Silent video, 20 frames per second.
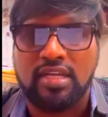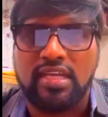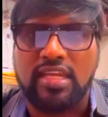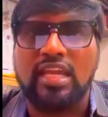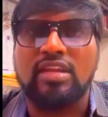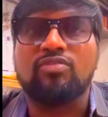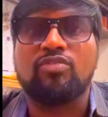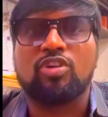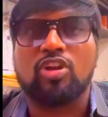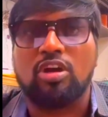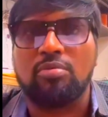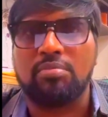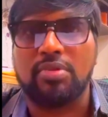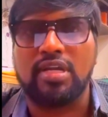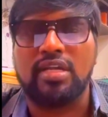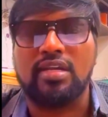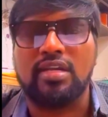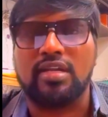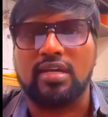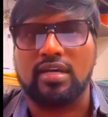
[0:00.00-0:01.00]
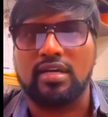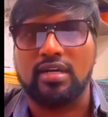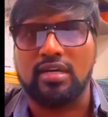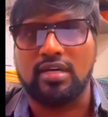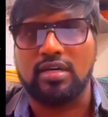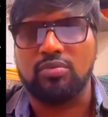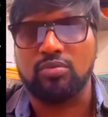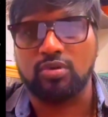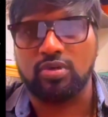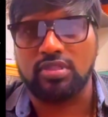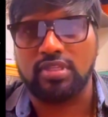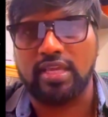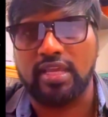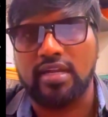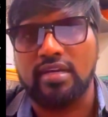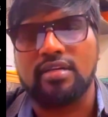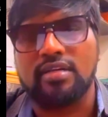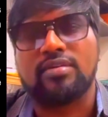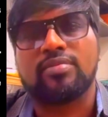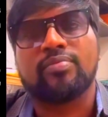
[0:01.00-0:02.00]
environment over
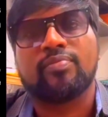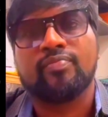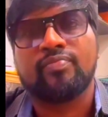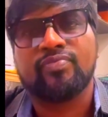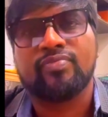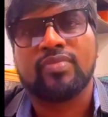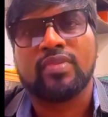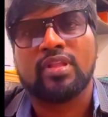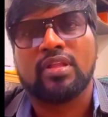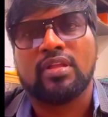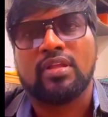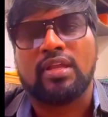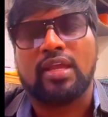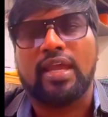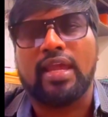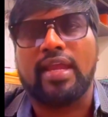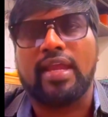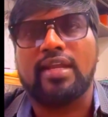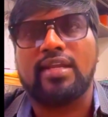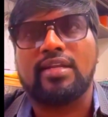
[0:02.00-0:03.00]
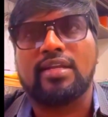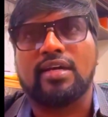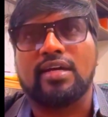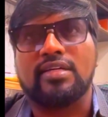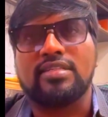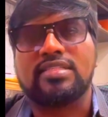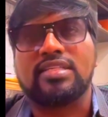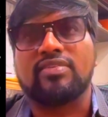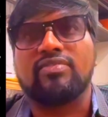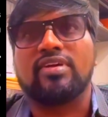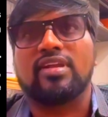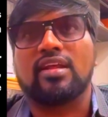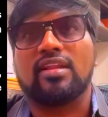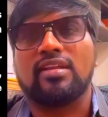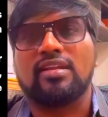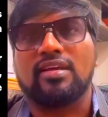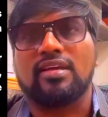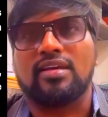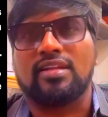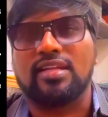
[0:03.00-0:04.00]
there, and
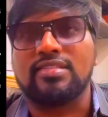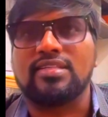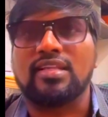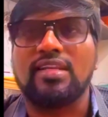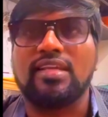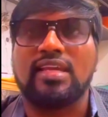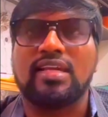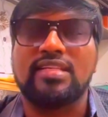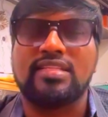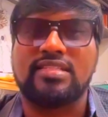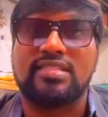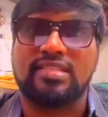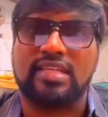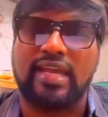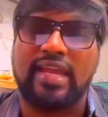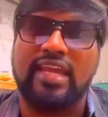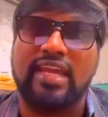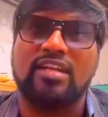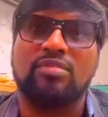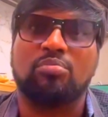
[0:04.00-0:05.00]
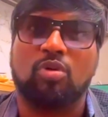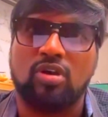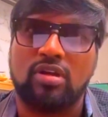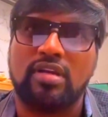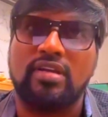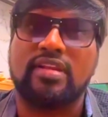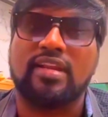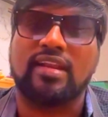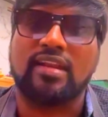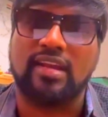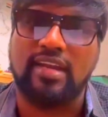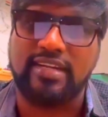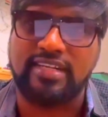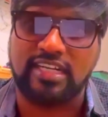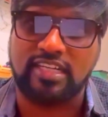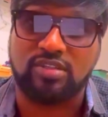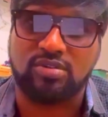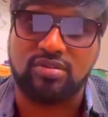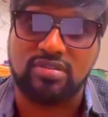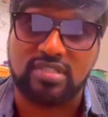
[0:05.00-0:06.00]
several resilience and monitoring
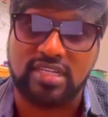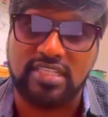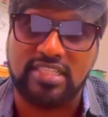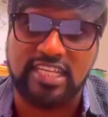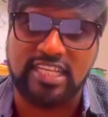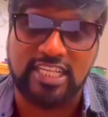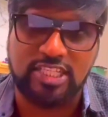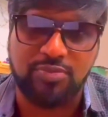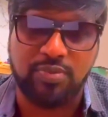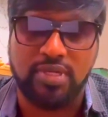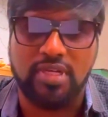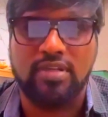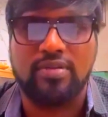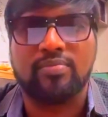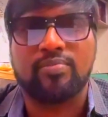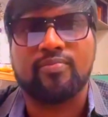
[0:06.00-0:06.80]
related questions as well.